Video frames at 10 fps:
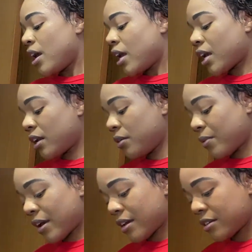
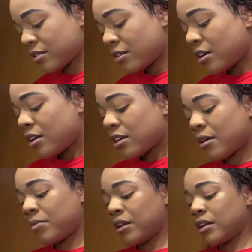Anyways,
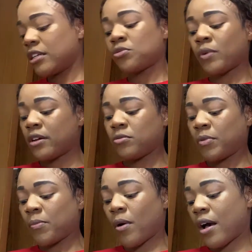I'm thinking it's random
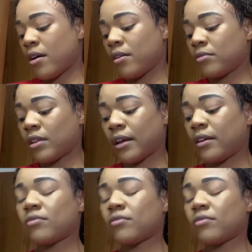people, like,